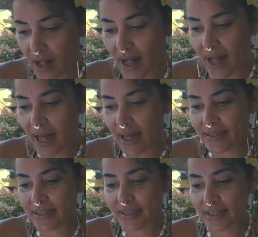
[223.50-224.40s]

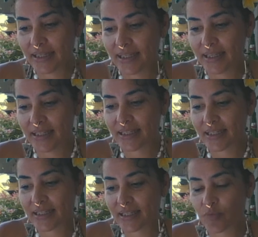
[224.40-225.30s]
And
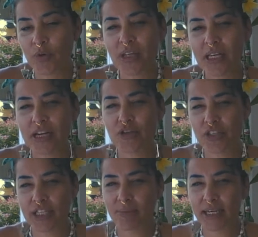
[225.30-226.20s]
it's really
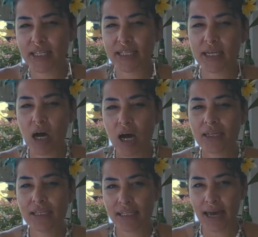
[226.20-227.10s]
interesting because the
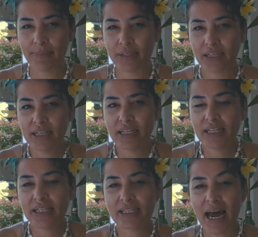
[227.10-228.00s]
concept
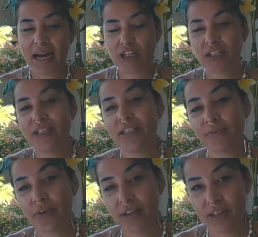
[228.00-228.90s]
is actually
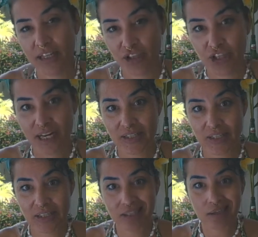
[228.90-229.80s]
different than
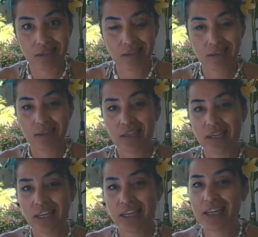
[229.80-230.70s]
just
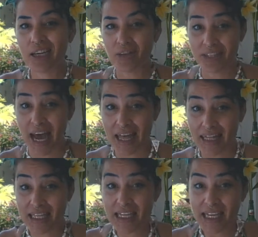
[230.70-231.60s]
ego death.
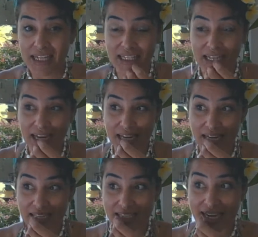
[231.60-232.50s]
It's like
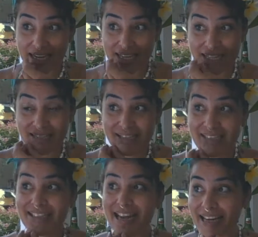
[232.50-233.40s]
a second
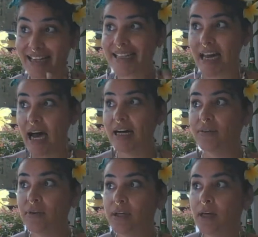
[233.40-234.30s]
sense
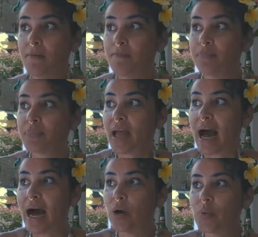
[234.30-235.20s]
of
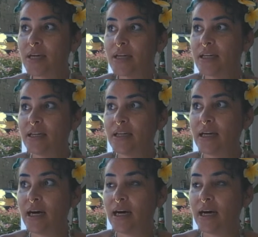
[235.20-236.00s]
how we